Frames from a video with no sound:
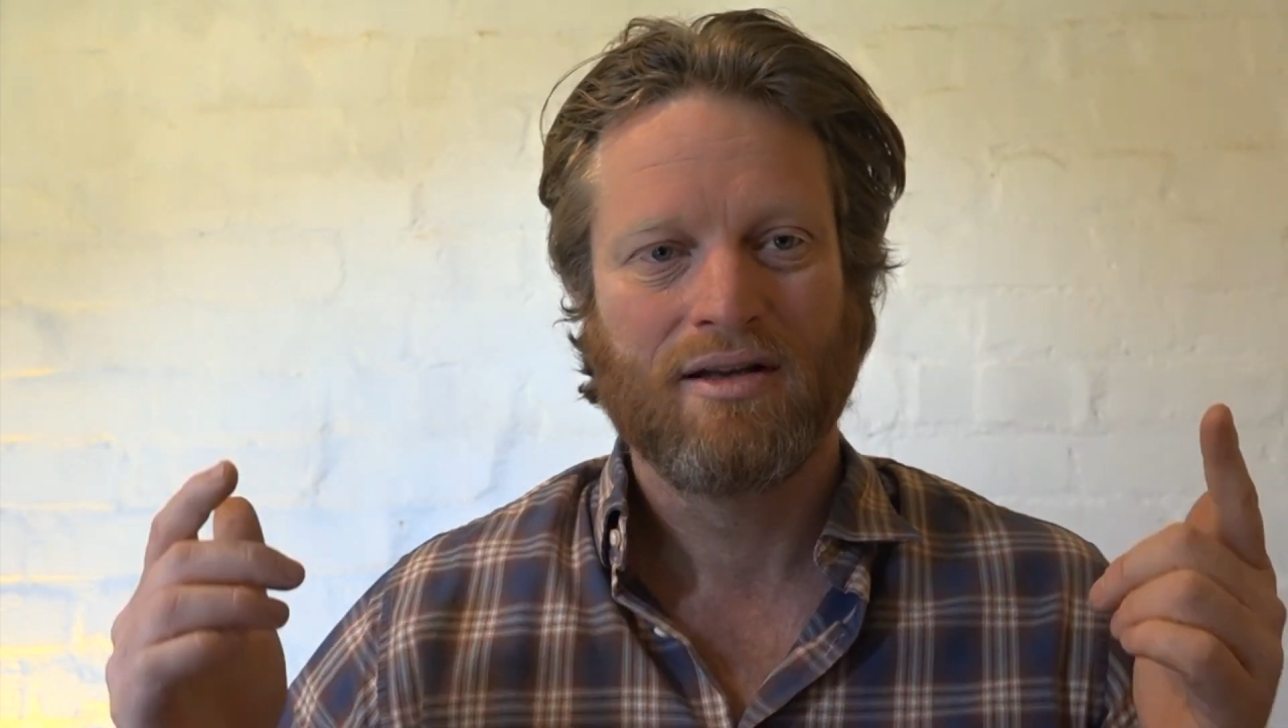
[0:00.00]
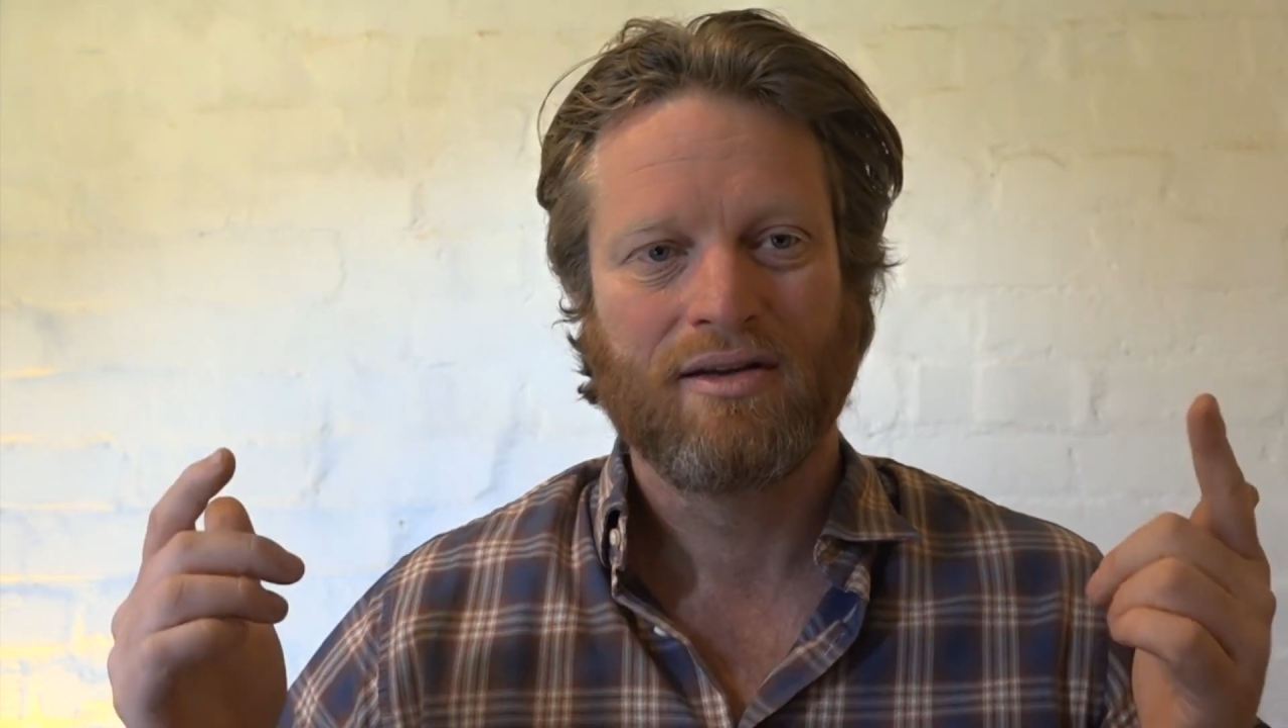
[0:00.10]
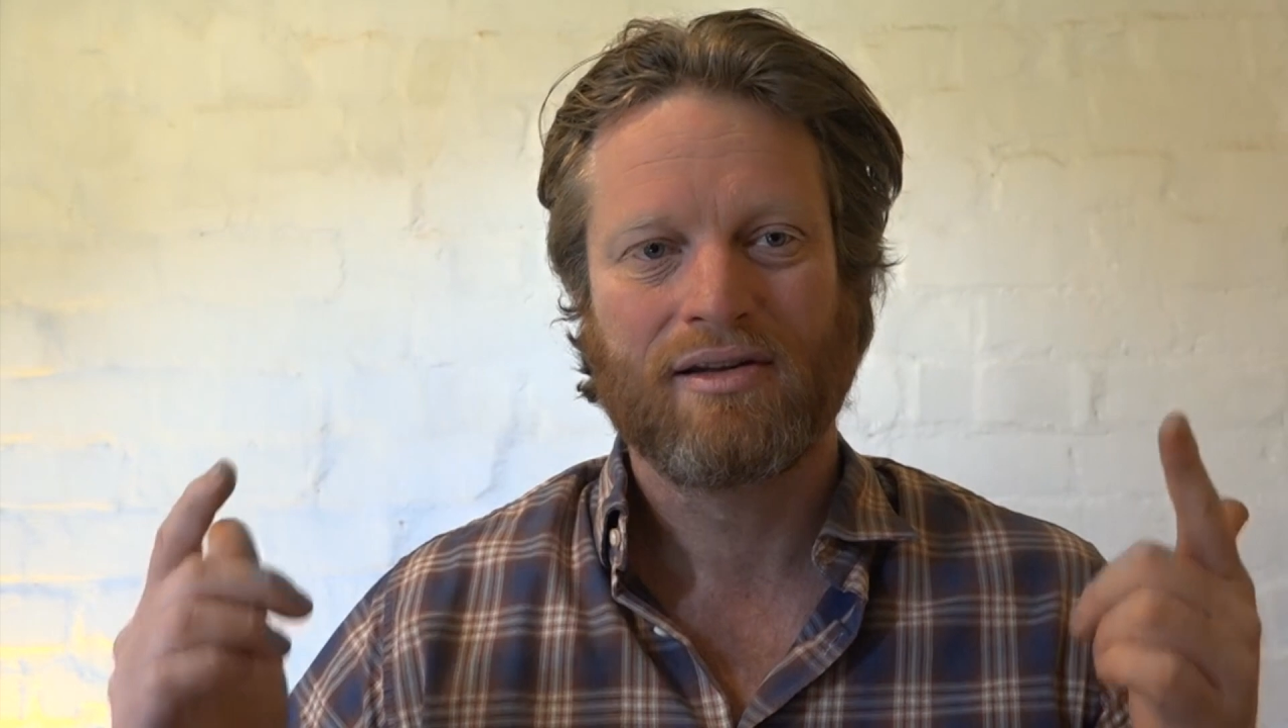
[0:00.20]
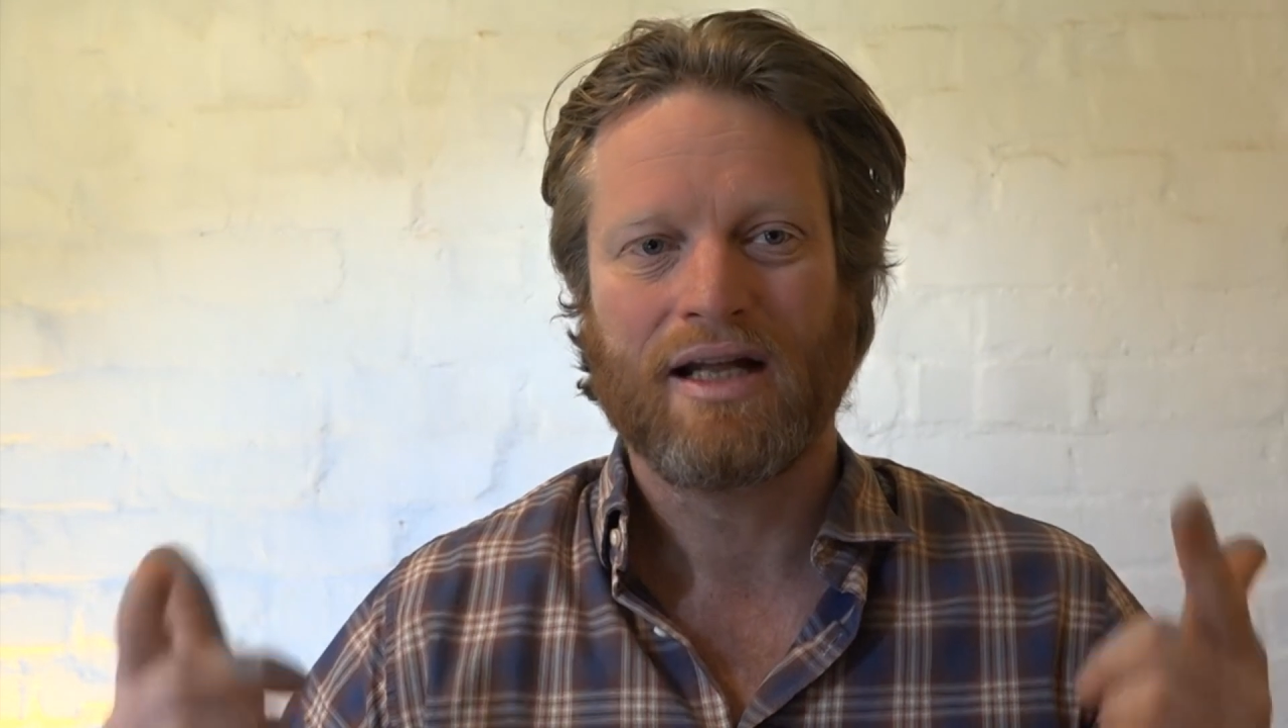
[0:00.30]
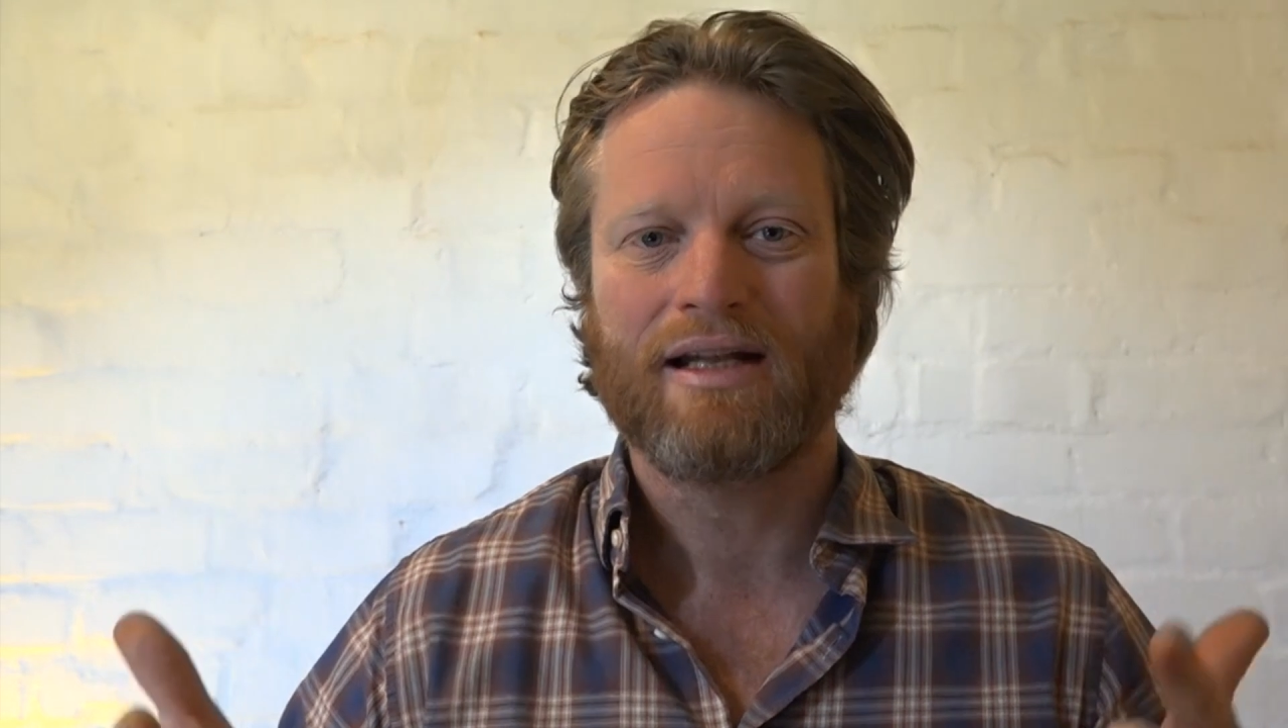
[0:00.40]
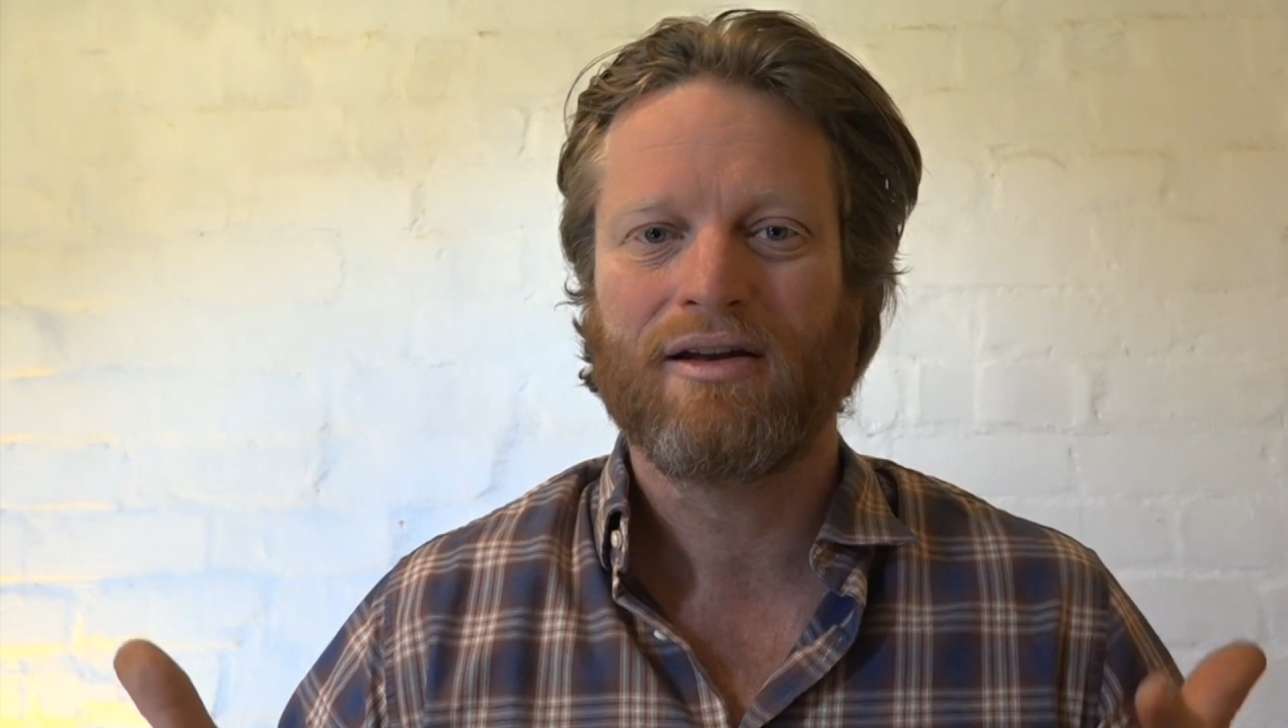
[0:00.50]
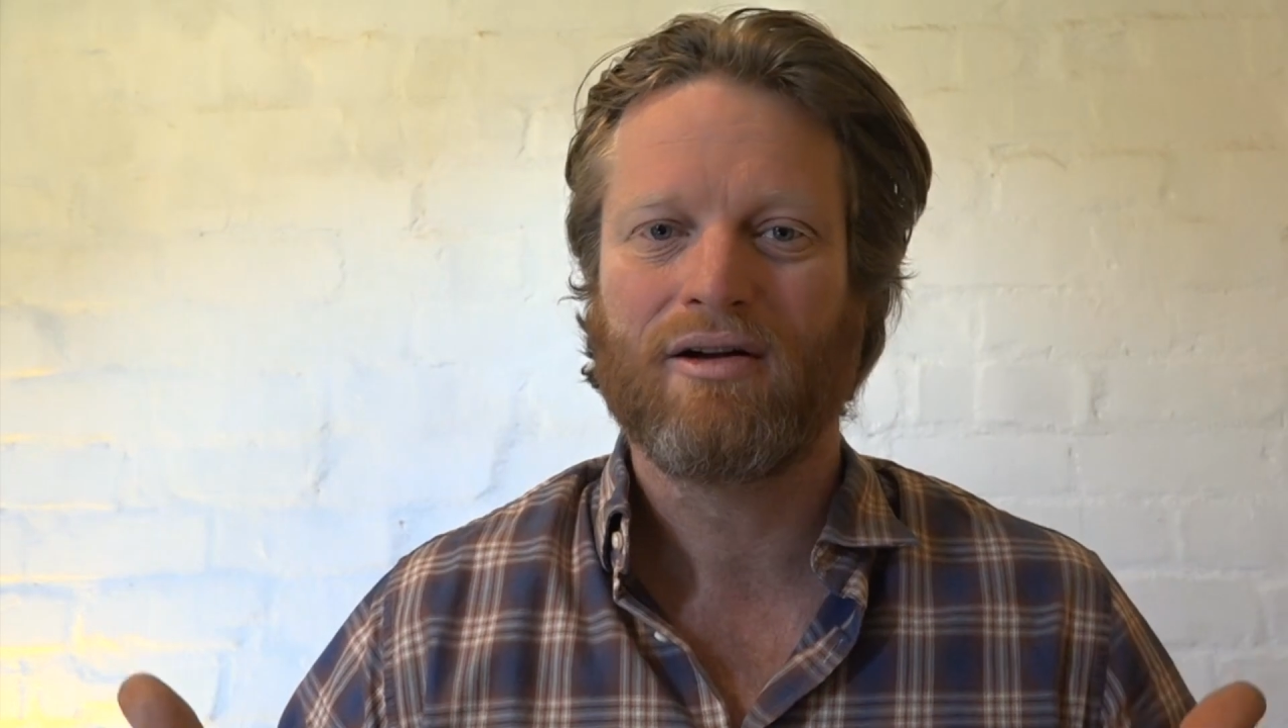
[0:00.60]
Slightly